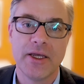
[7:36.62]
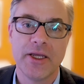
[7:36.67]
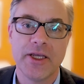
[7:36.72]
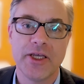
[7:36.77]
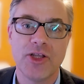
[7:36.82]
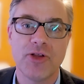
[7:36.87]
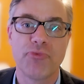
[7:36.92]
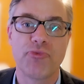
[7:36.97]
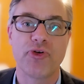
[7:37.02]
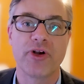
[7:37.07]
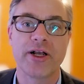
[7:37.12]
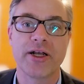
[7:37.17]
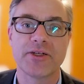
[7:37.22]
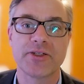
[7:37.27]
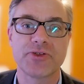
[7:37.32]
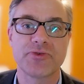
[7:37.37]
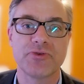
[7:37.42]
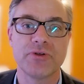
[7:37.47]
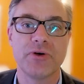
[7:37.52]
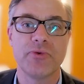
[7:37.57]
He'll bring
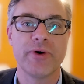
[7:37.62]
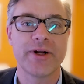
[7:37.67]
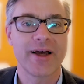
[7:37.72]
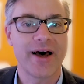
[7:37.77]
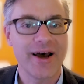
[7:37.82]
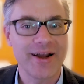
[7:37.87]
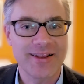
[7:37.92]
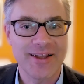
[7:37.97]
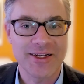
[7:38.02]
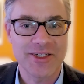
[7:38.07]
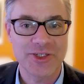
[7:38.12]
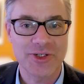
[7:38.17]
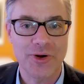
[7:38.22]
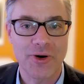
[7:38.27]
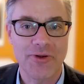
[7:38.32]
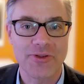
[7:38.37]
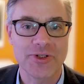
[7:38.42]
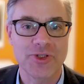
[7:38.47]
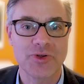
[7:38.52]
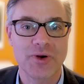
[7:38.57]
us through what I like to
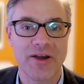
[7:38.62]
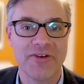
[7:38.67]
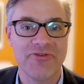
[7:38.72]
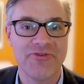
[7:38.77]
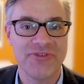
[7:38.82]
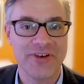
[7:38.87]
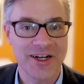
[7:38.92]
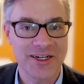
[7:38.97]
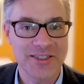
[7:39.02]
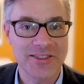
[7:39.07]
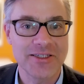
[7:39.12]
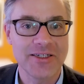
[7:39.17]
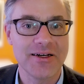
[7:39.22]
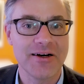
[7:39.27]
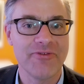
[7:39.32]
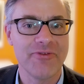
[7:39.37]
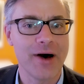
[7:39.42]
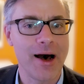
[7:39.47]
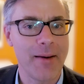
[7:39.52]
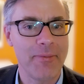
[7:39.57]
call the trifecta
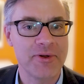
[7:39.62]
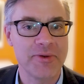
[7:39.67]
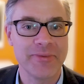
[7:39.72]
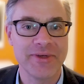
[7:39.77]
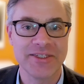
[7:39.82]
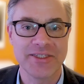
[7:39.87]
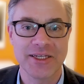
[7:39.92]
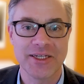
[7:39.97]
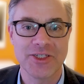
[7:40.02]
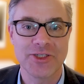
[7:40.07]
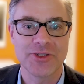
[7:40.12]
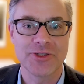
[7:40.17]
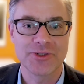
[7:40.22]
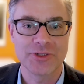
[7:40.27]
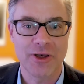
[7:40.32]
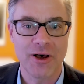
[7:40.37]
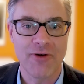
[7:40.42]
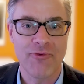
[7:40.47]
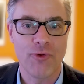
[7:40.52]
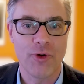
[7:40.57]
of optimization
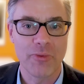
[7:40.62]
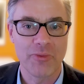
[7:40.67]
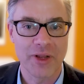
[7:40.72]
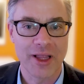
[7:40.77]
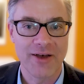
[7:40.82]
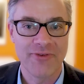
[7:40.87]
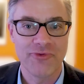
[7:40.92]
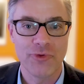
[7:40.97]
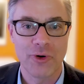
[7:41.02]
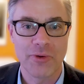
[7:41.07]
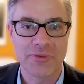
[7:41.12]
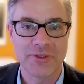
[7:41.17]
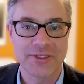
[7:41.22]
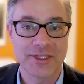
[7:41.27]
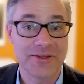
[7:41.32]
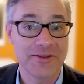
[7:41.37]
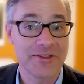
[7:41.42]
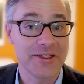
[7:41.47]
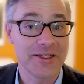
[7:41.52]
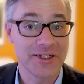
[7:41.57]
software platforms
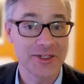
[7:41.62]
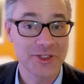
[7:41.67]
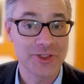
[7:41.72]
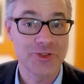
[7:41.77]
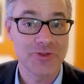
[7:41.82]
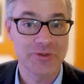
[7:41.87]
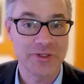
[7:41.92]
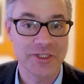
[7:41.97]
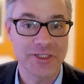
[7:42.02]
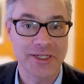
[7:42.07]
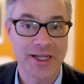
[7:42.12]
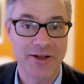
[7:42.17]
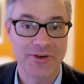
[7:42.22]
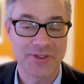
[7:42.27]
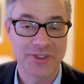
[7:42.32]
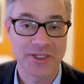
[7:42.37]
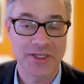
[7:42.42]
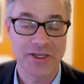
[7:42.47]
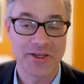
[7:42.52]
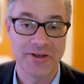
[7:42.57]
that the industry is now
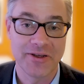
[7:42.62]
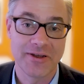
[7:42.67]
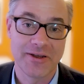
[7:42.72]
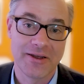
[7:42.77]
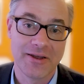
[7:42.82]
seeing.